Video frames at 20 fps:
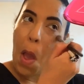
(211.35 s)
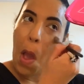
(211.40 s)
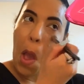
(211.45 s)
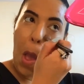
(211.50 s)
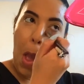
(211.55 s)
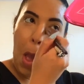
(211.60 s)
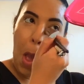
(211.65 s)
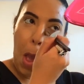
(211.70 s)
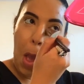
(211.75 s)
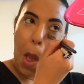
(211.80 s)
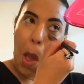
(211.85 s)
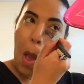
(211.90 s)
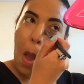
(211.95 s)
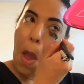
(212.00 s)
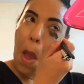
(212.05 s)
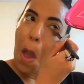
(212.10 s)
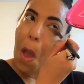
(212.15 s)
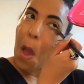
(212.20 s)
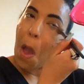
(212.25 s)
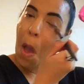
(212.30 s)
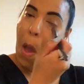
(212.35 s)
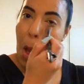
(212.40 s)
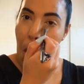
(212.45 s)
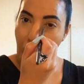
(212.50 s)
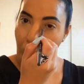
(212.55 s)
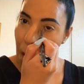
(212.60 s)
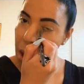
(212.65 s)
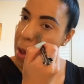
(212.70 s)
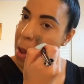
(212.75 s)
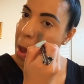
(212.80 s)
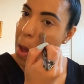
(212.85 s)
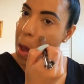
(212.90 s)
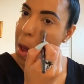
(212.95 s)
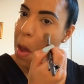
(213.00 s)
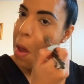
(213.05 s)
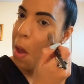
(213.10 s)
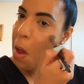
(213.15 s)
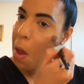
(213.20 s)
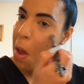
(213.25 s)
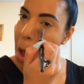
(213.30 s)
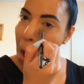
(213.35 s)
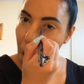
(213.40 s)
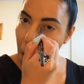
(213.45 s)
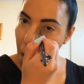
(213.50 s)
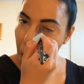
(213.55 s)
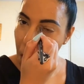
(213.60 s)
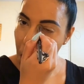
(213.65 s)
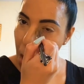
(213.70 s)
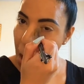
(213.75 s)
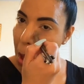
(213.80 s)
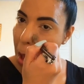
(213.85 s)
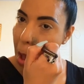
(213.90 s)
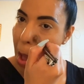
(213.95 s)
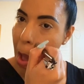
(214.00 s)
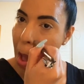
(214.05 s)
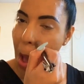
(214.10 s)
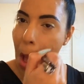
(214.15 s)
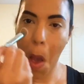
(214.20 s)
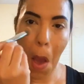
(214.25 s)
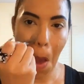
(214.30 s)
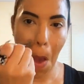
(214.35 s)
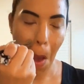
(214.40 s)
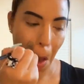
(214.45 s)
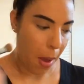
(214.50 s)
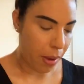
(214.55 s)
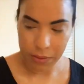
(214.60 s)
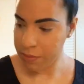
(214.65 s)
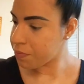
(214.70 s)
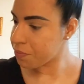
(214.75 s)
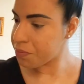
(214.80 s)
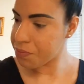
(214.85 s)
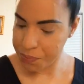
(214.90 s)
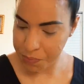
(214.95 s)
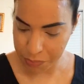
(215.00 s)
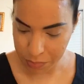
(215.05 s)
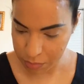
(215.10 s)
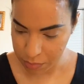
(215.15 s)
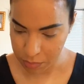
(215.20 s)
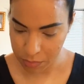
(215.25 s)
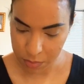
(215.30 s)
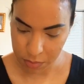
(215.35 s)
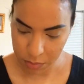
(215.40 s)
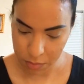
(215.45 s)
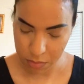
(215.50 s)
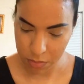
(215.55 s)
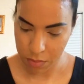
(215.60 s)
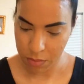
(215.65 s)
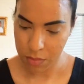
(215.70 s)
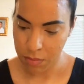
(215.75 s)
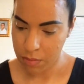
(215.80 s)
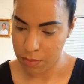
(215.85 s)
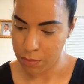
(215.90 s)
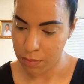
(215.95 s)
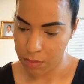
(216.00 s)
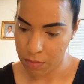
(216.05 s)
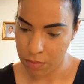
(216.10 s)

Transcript: You guys see me using this all the time. I love this corrector. It's like a nice peachy color.